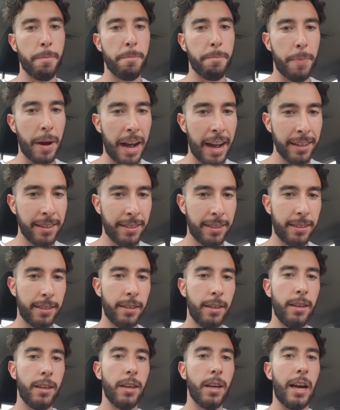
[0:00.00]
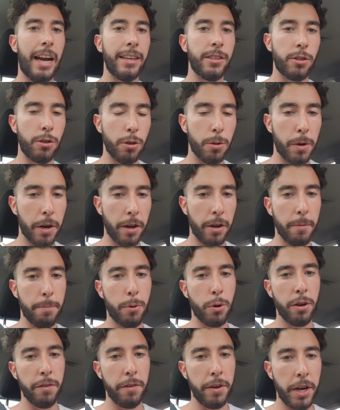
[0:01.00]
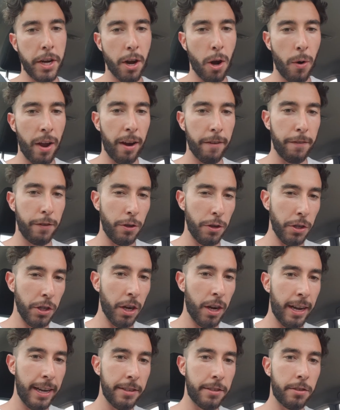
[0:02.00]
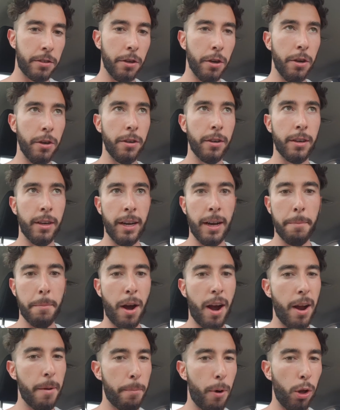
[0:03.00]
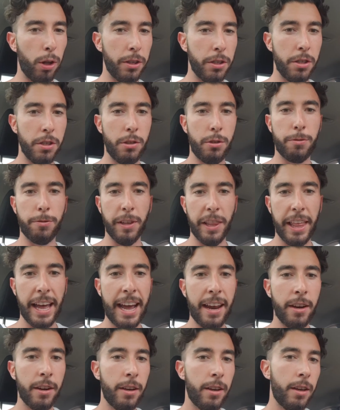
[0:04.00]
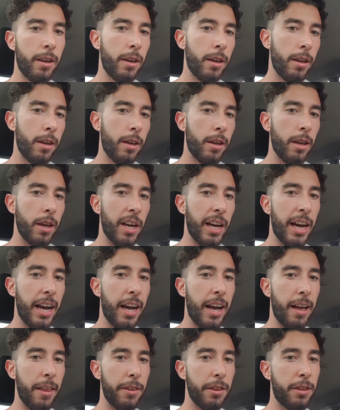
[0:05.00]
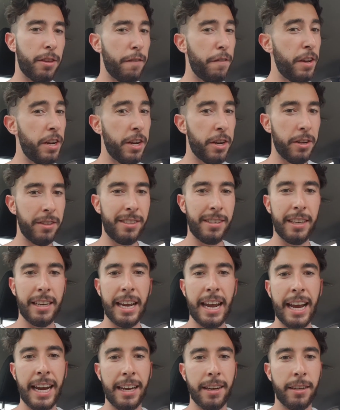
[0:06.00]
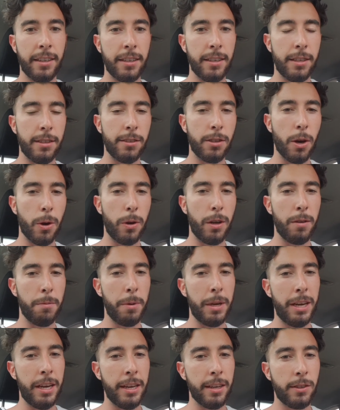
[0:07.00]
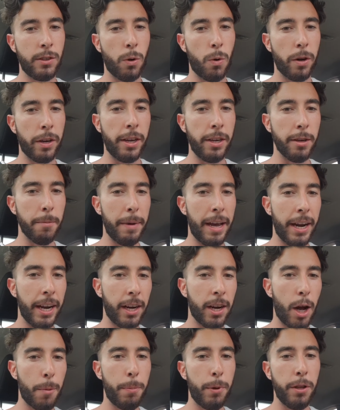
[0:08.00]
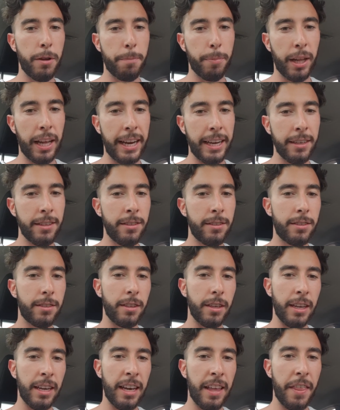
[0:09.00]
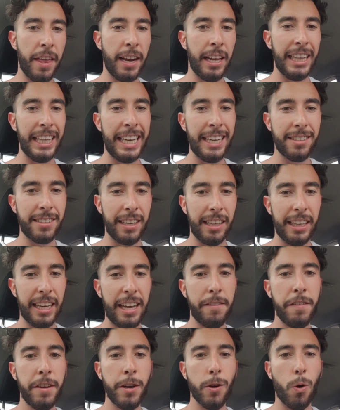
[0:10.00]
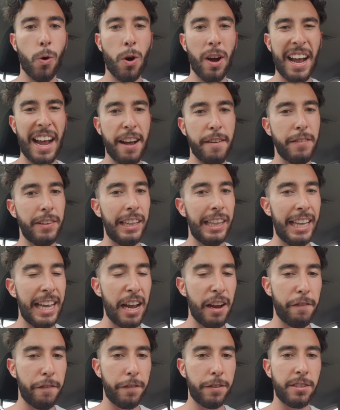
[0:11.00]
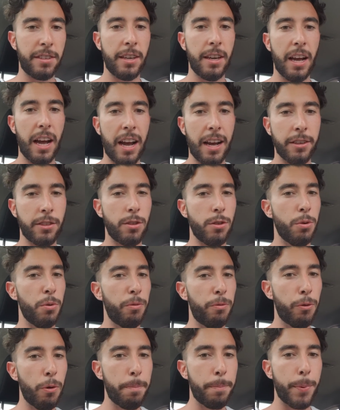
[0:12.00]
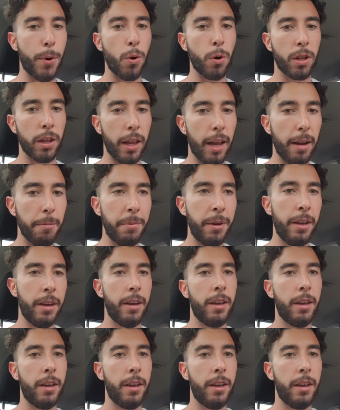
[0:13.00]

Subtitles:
but I still wanted to put a video out for you guys, so my apologies for that. The video today is going to be talking about a couple of players that are linked to leaving or have left Arsenal Football Club.